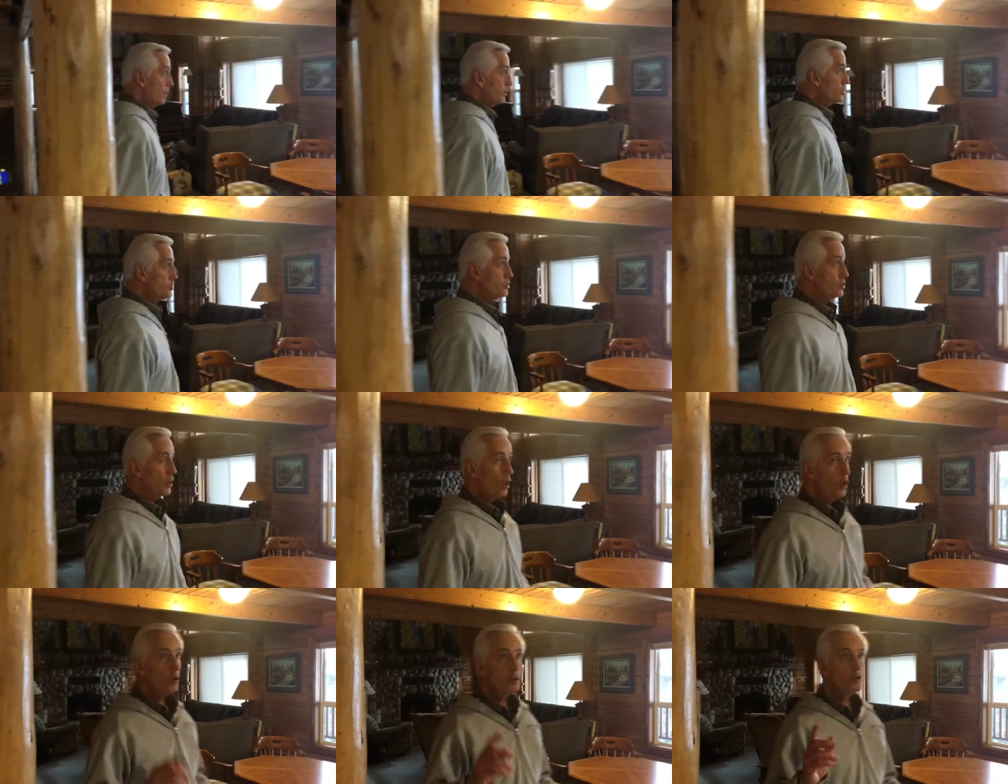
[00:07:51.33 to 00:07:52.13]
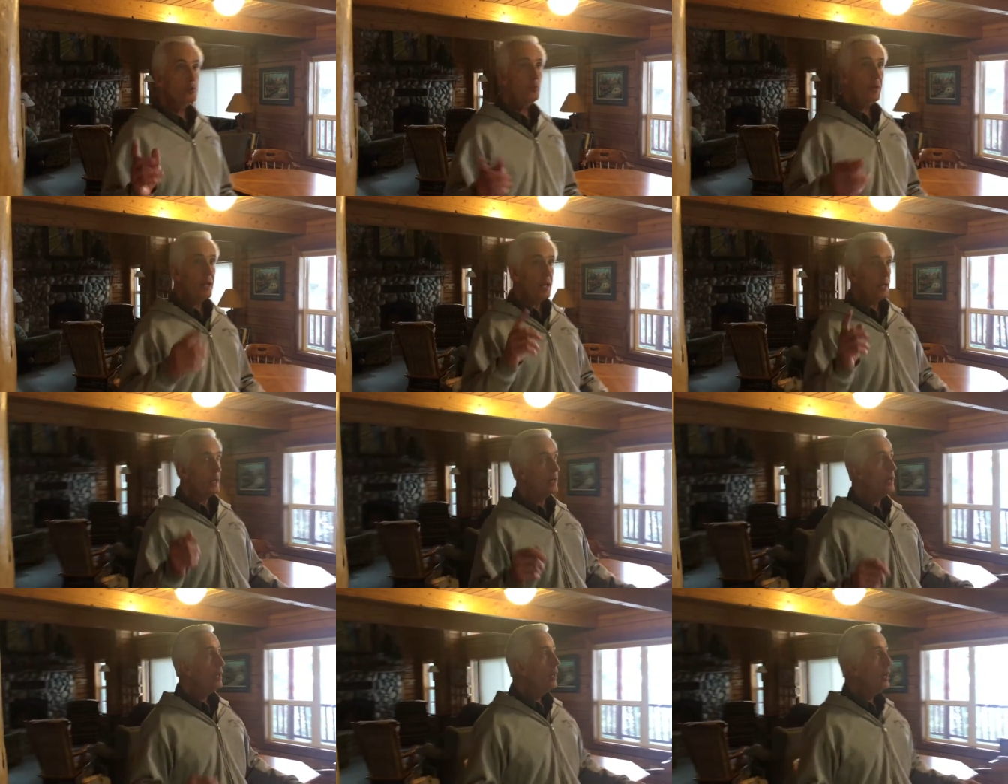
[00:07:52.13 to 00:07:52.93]
a slow
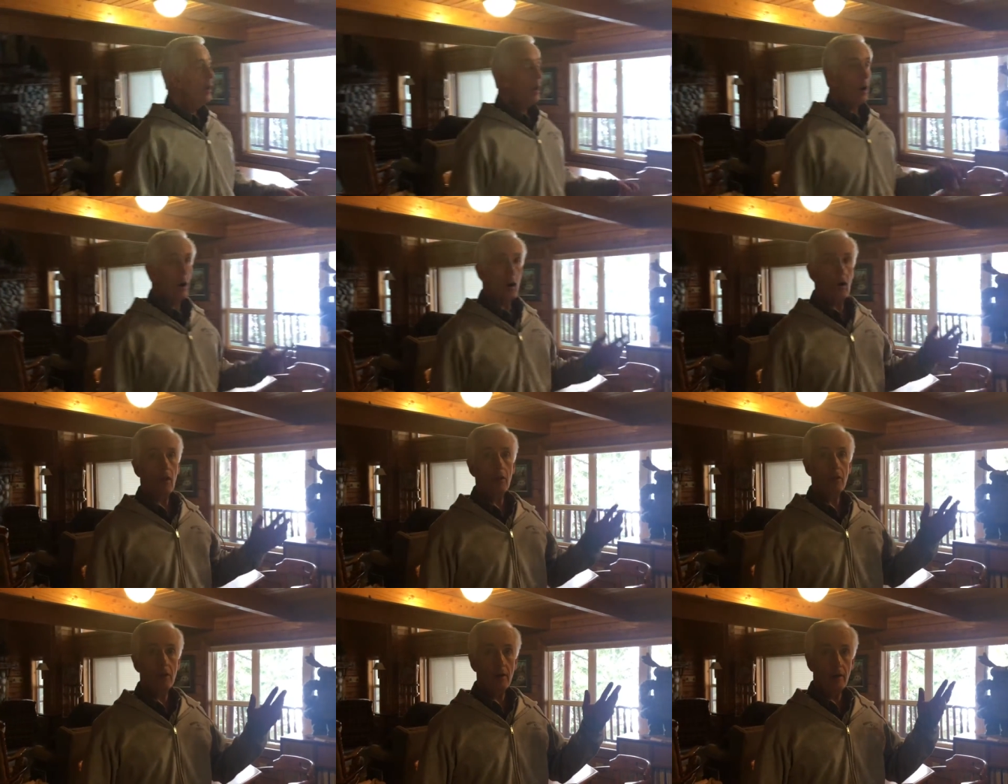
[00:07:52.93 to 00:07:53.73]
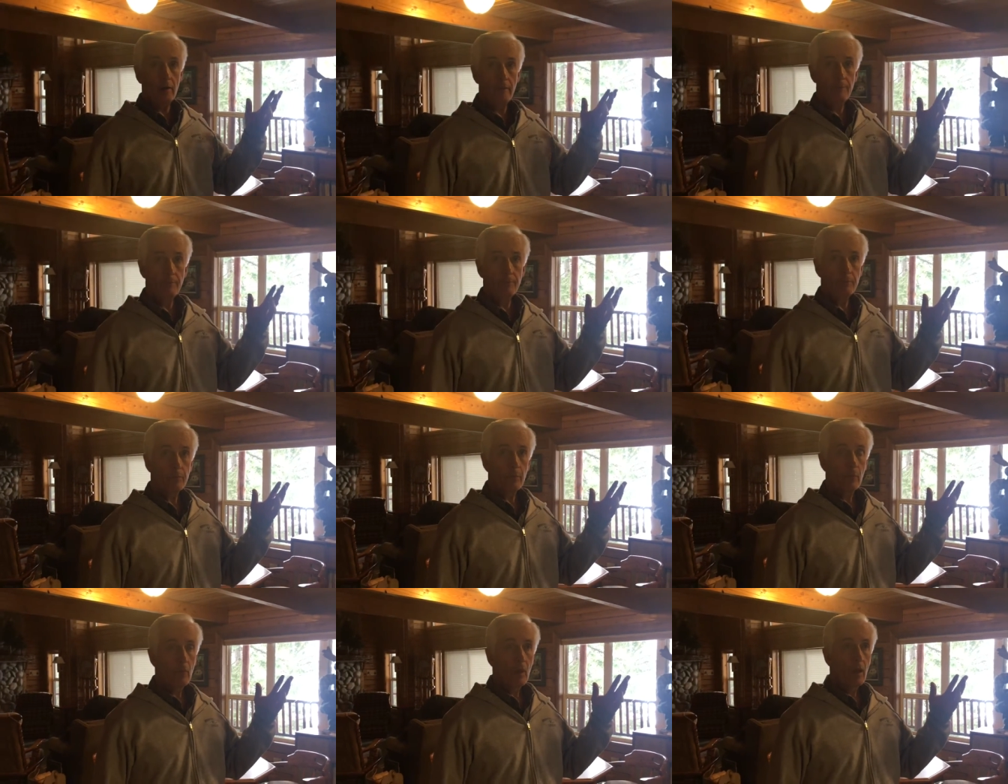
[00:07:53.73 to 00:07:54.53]
speed all the
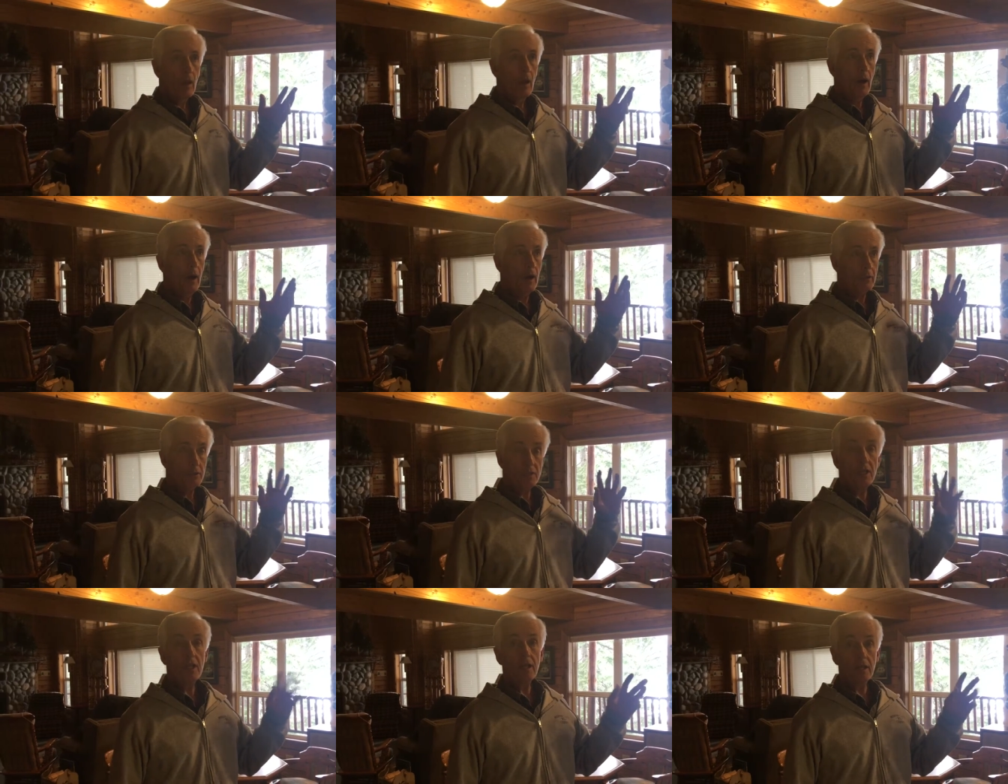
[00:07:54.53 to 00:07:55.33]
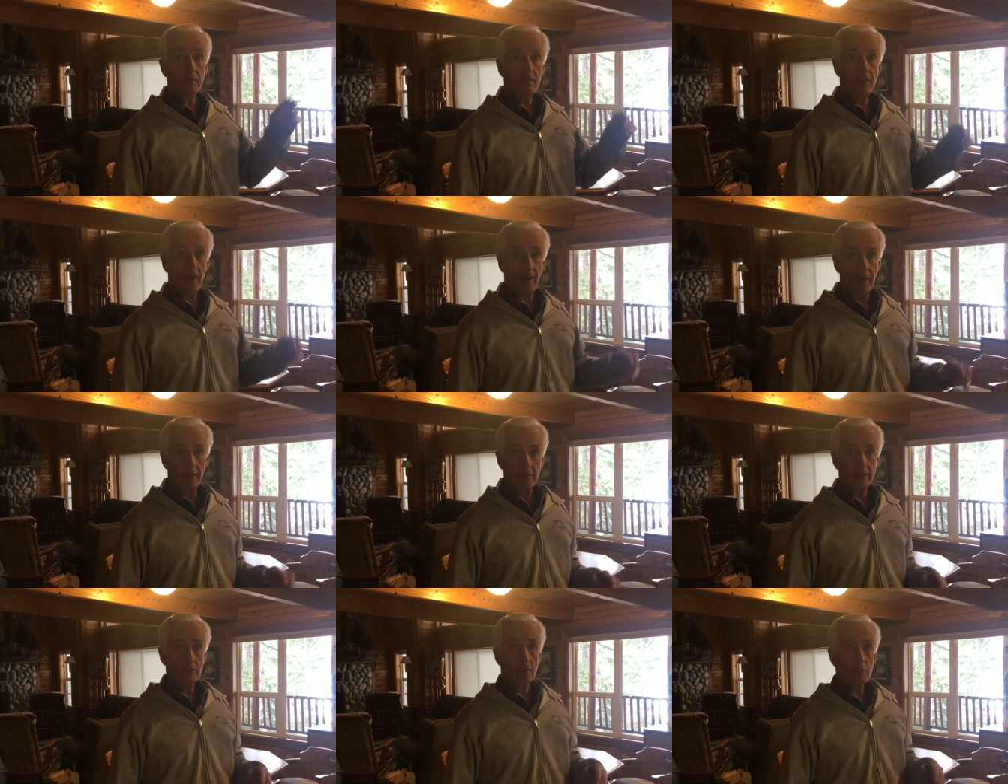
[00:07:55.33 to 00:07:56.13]
ceiling
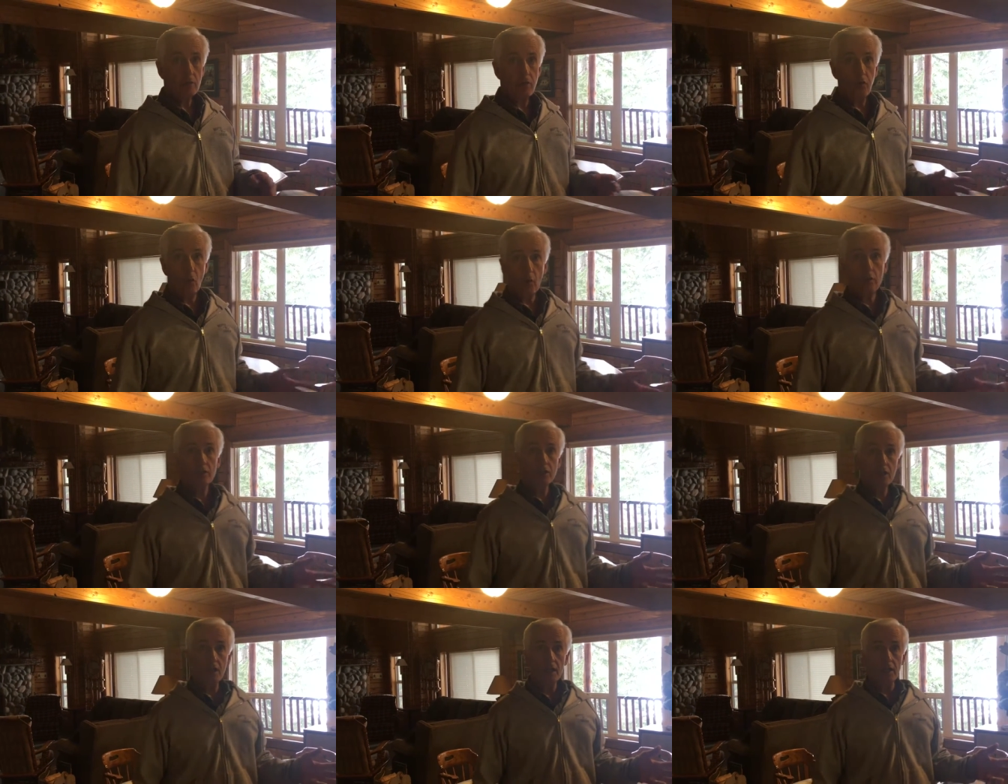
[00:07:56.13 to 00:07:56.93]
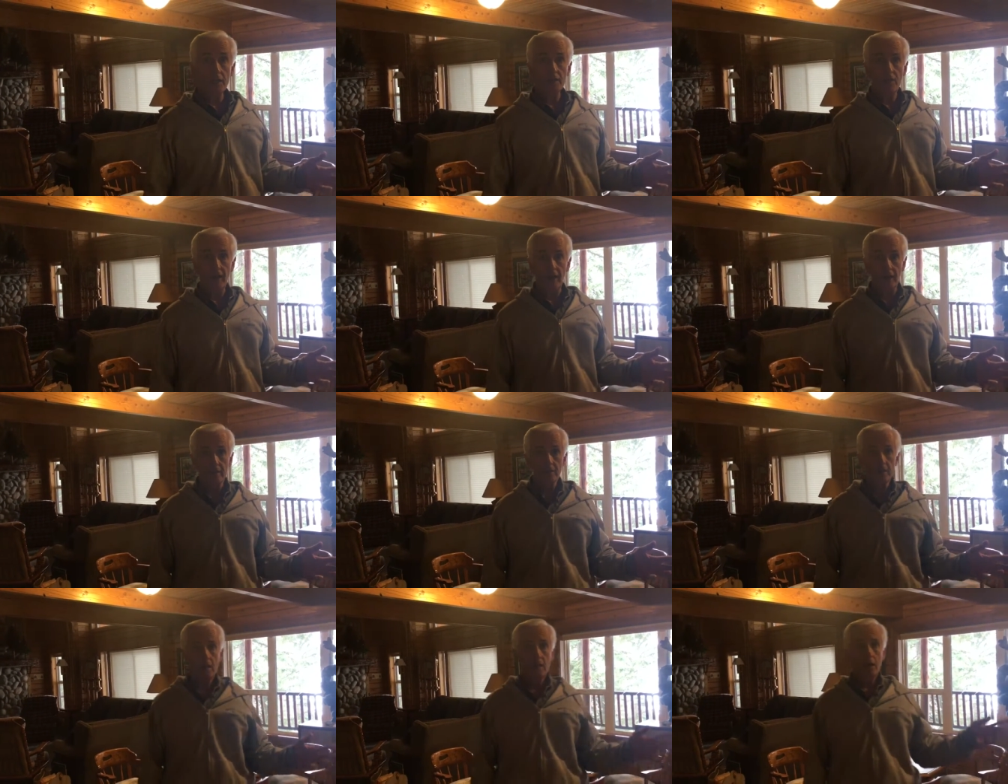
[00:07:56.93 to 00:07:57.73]
fans. There's 4 ceiling
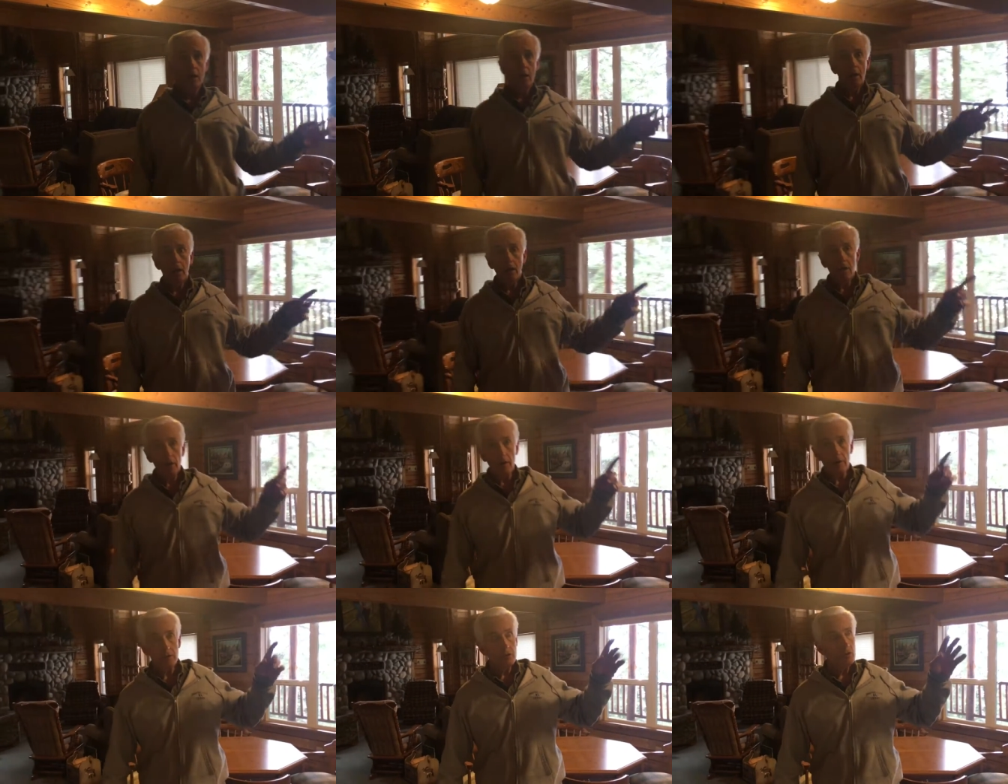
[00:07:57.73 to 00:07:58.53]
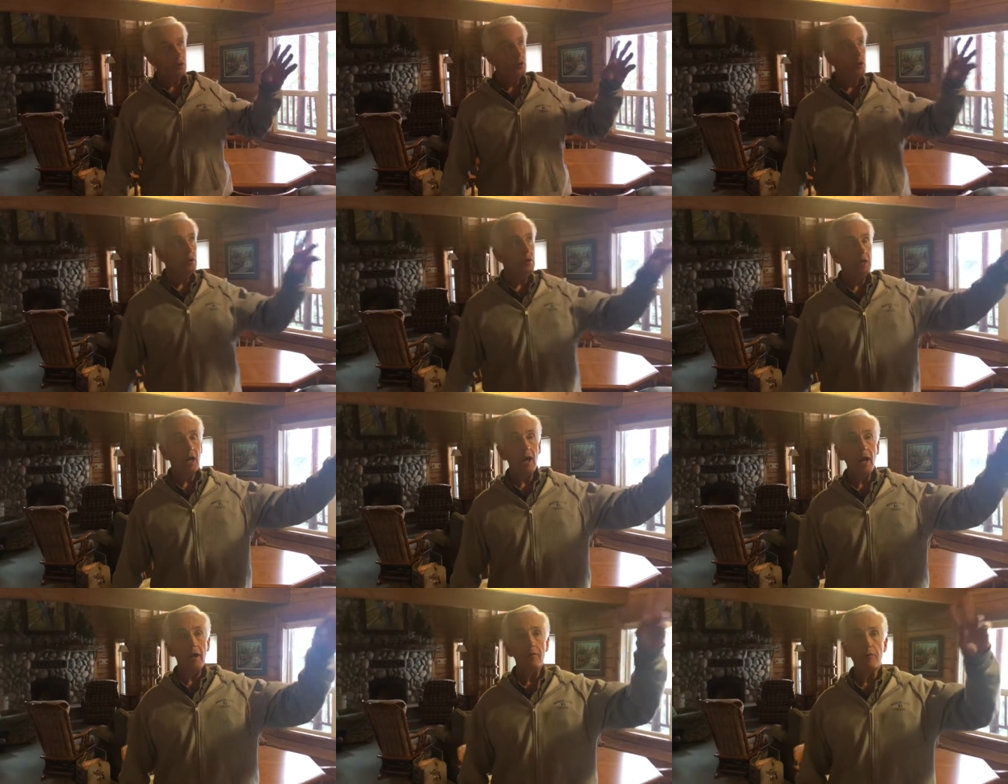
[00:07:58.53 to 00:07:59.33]
fans. There's 2 in
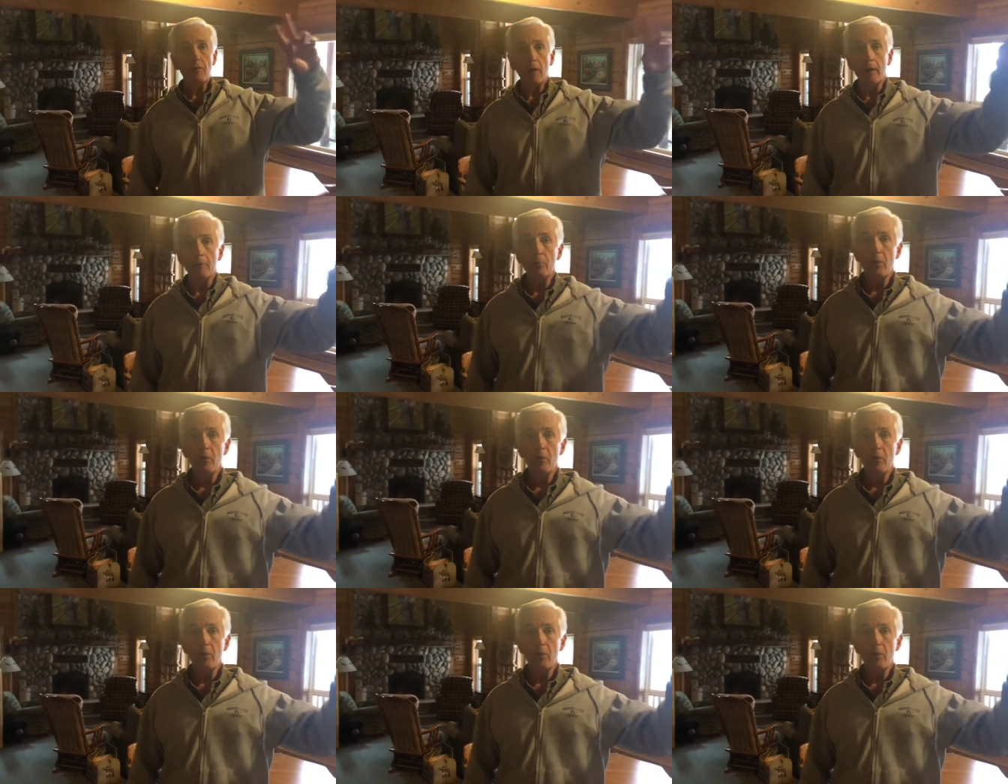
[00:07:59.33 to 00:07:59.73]
the A-frame